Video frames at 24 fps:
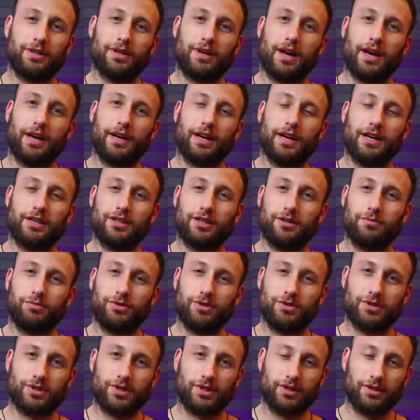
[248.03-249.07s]
I end up
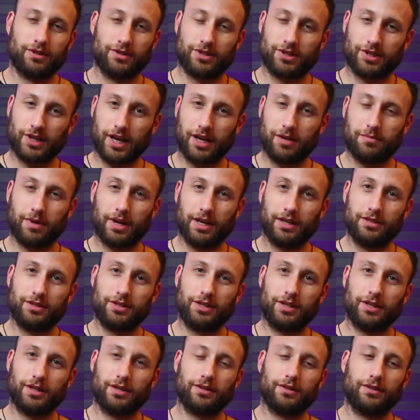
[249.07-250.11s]
using the same
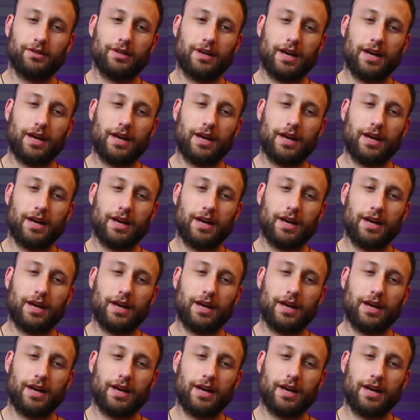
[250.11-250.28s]
idea,